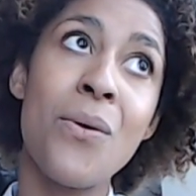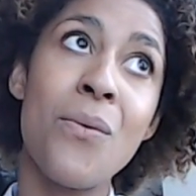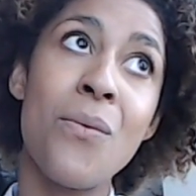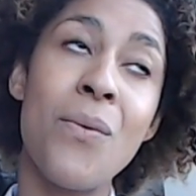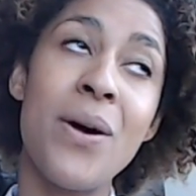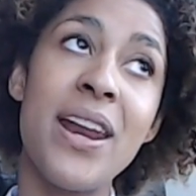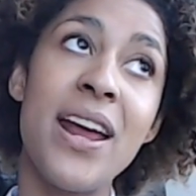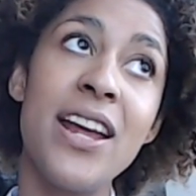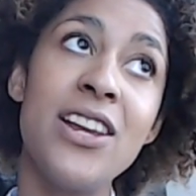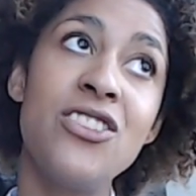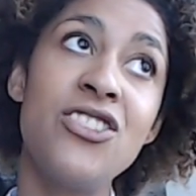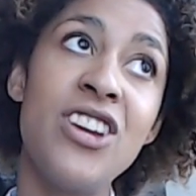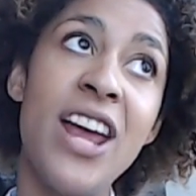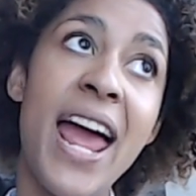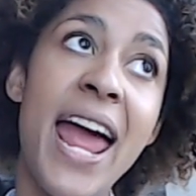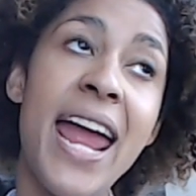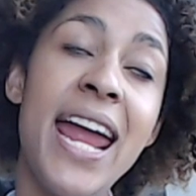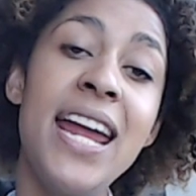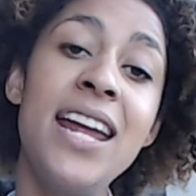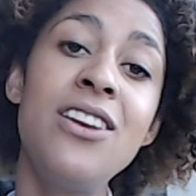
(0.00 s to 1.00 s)
when I
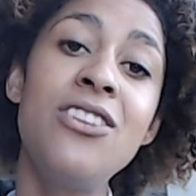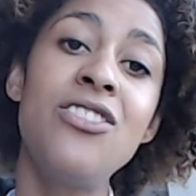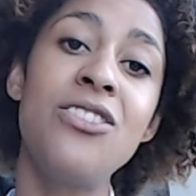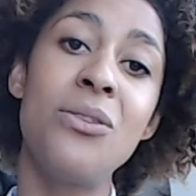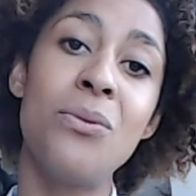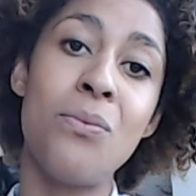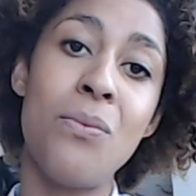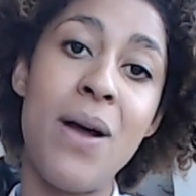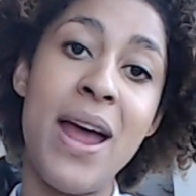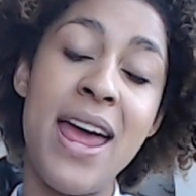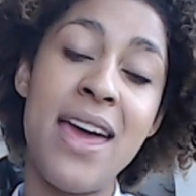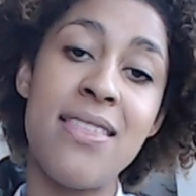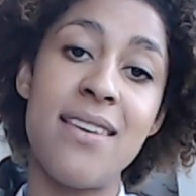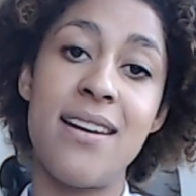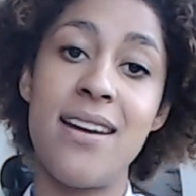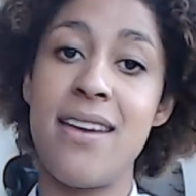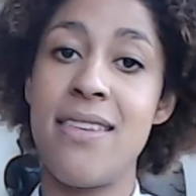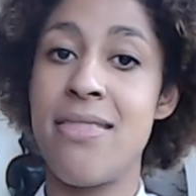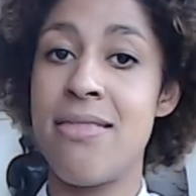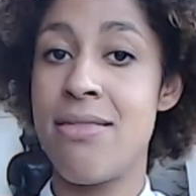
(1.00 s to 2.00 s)
change the way
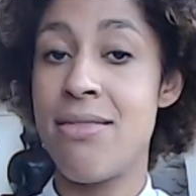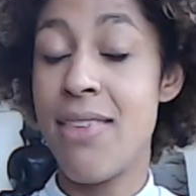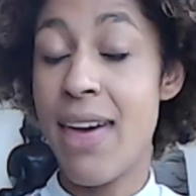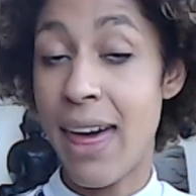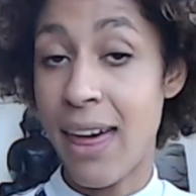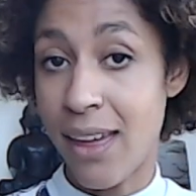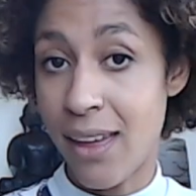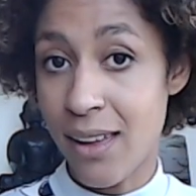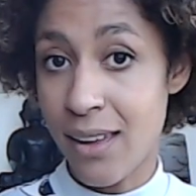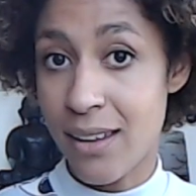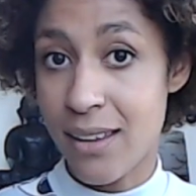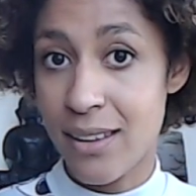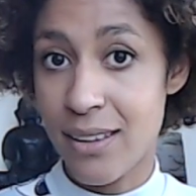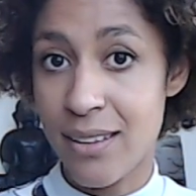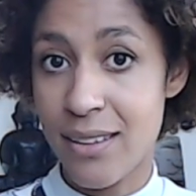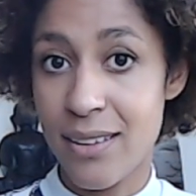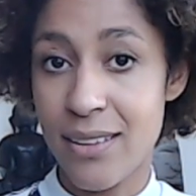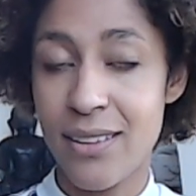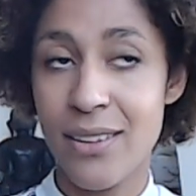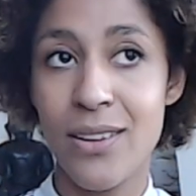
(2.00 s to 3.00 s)
that I think,
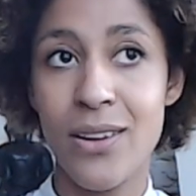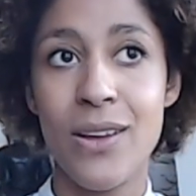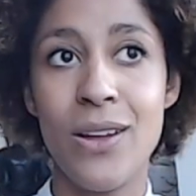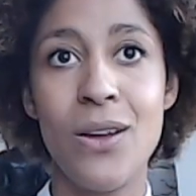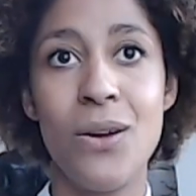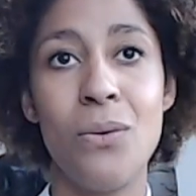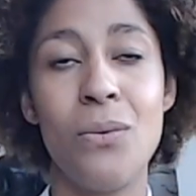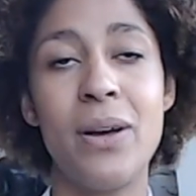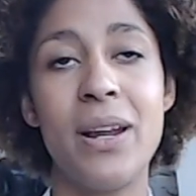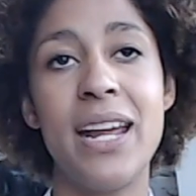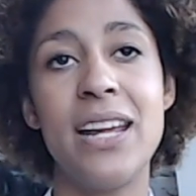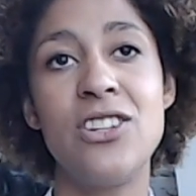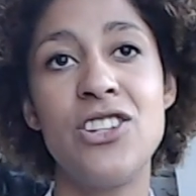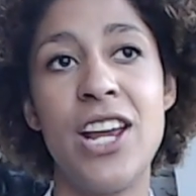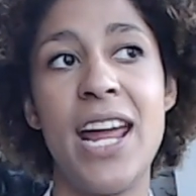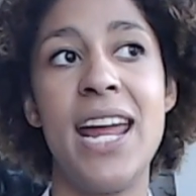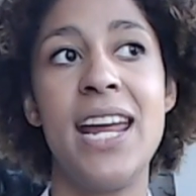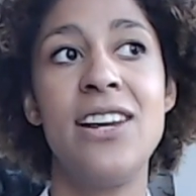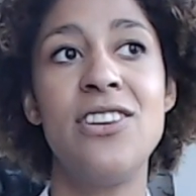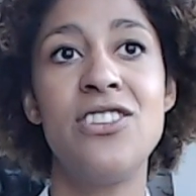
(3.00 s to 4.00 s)
when I
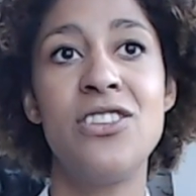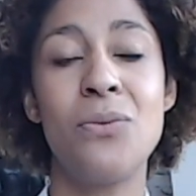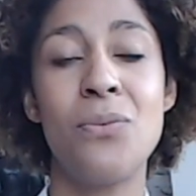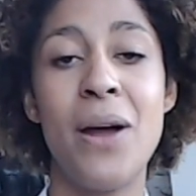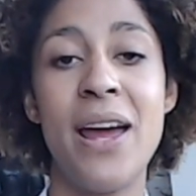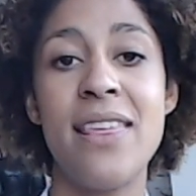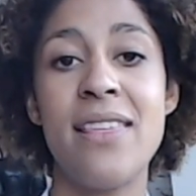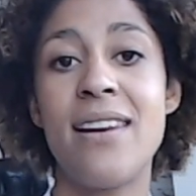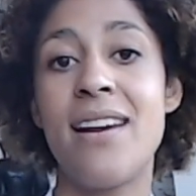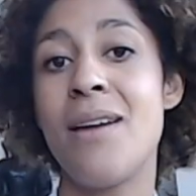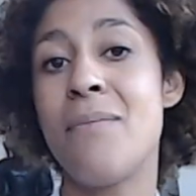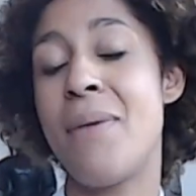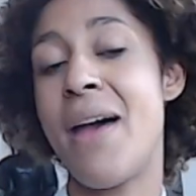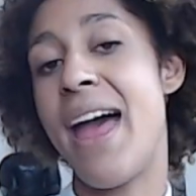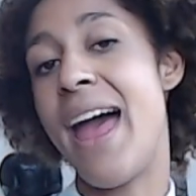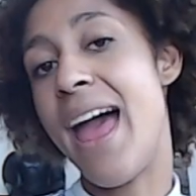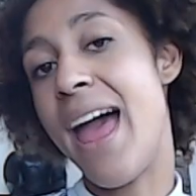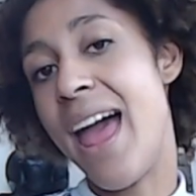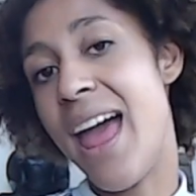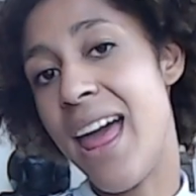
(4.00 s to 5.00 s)
change the way that I
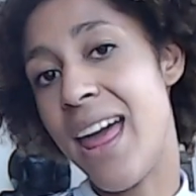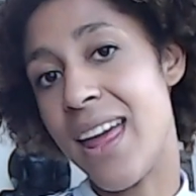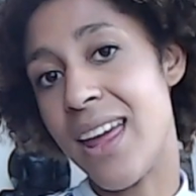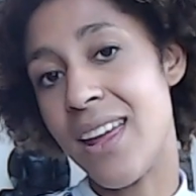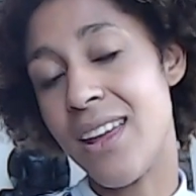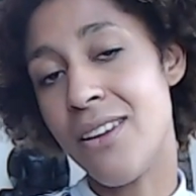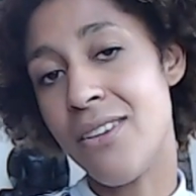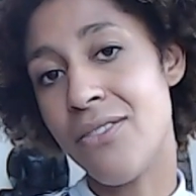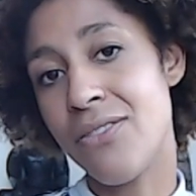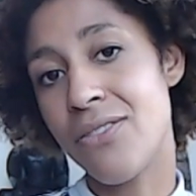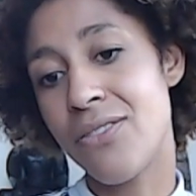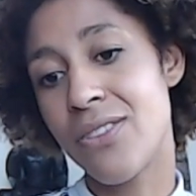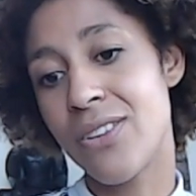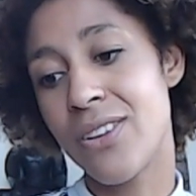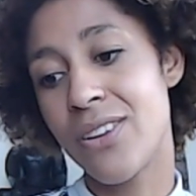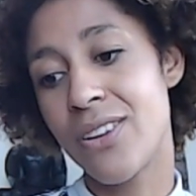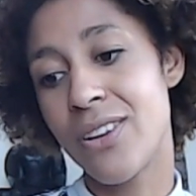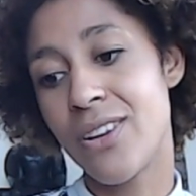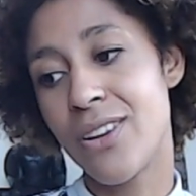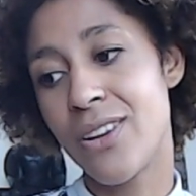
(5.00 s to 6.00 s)
behave,
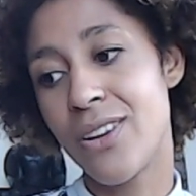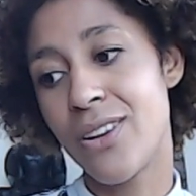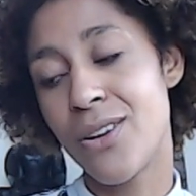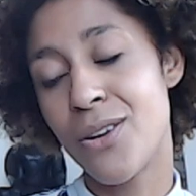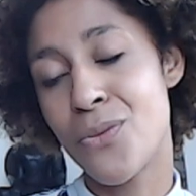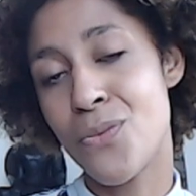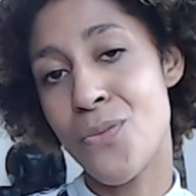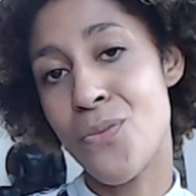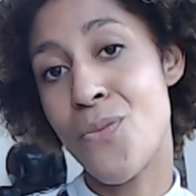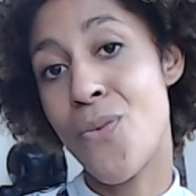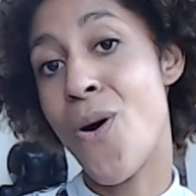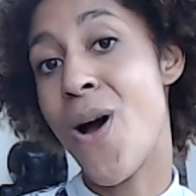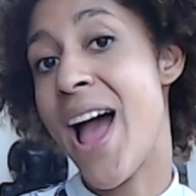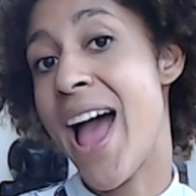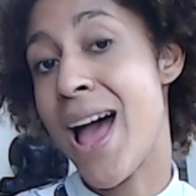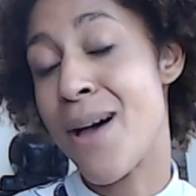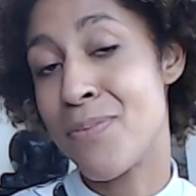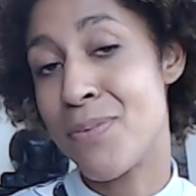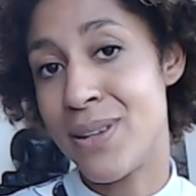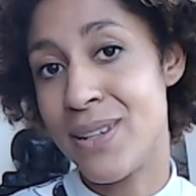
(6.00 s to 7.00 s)
what
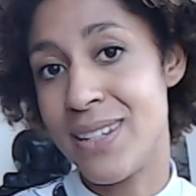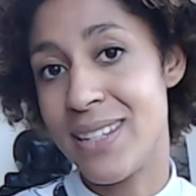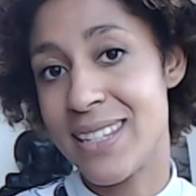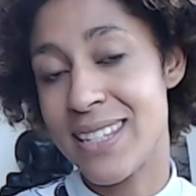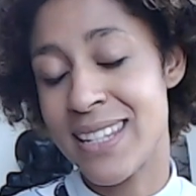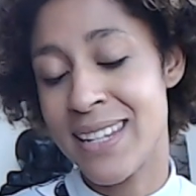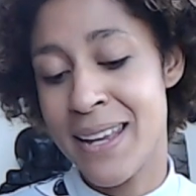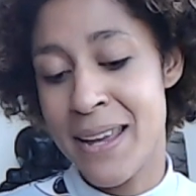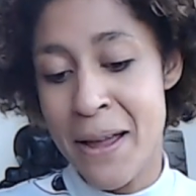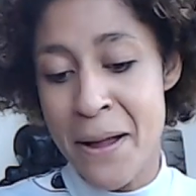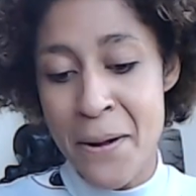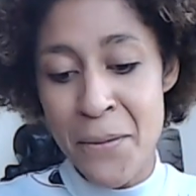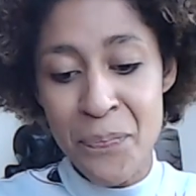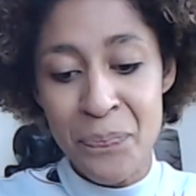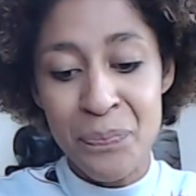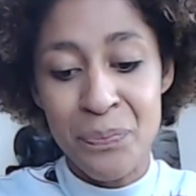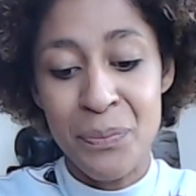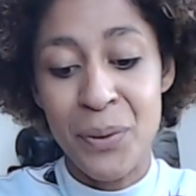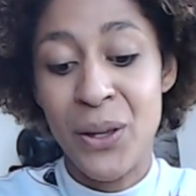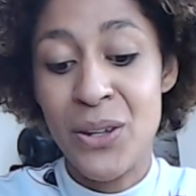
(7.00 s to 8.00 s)
happens?
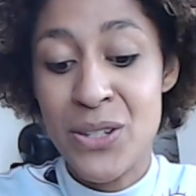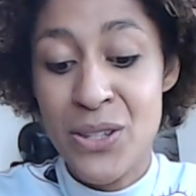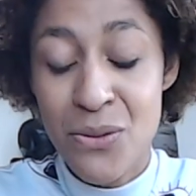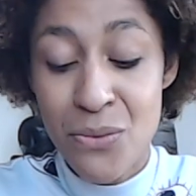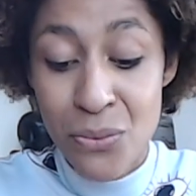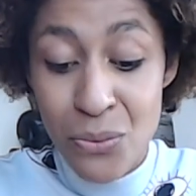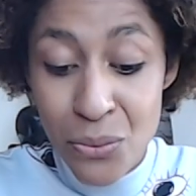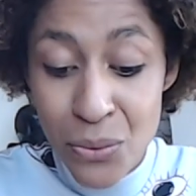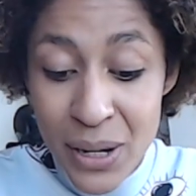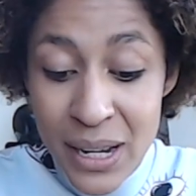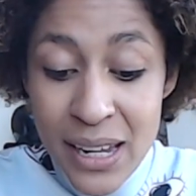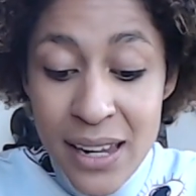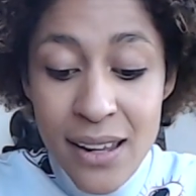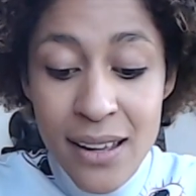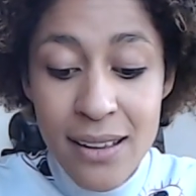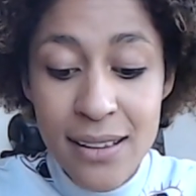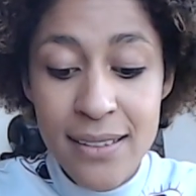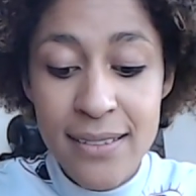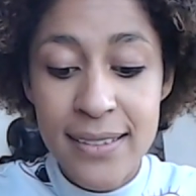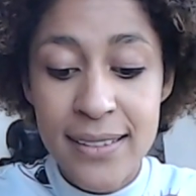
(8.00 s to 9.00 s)
Because the
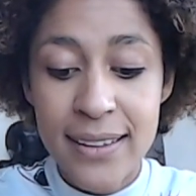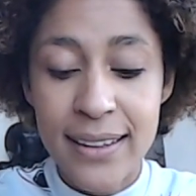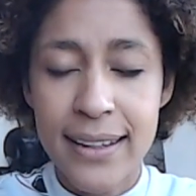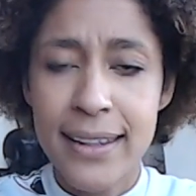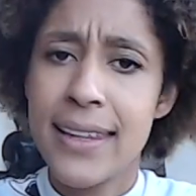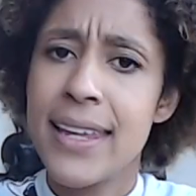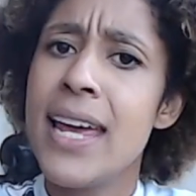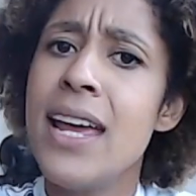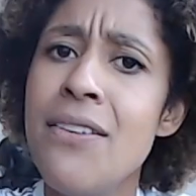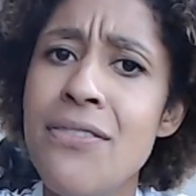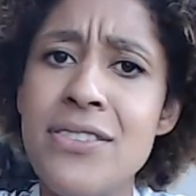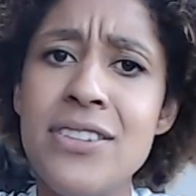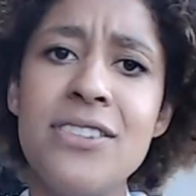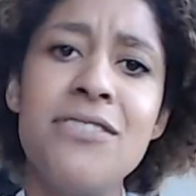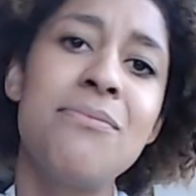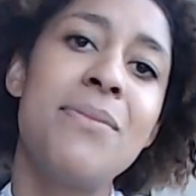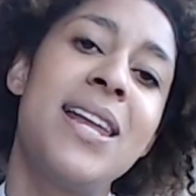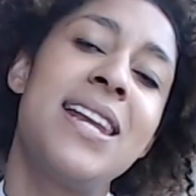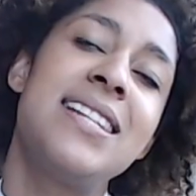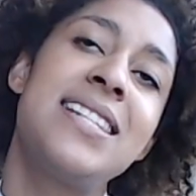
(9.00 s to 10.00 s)
real gift
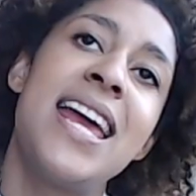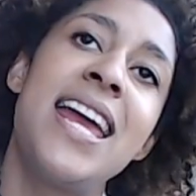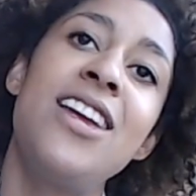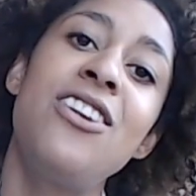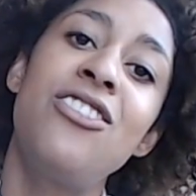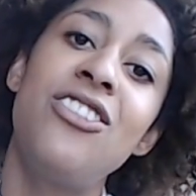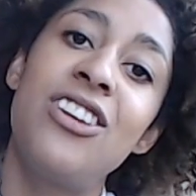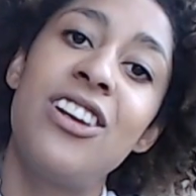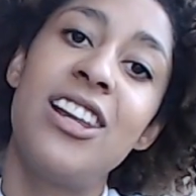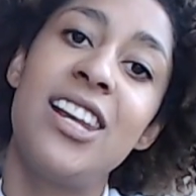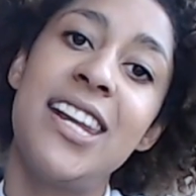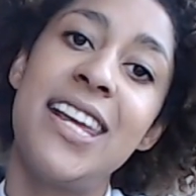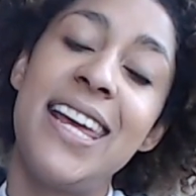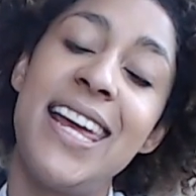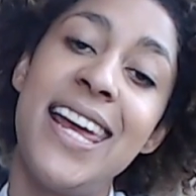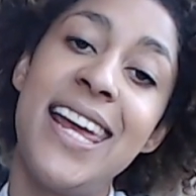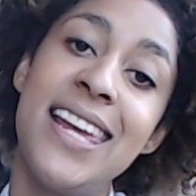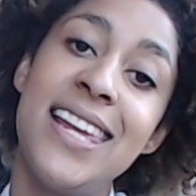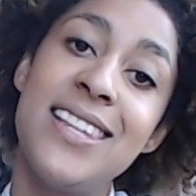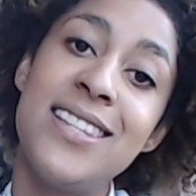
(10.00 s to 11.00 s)
of meditation
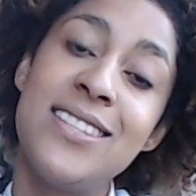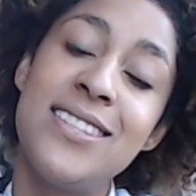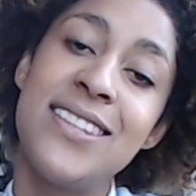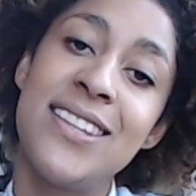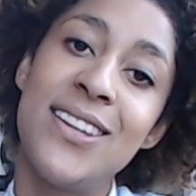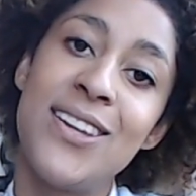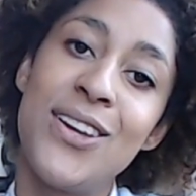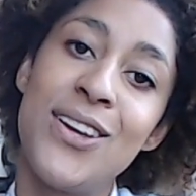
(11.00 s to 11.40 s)
is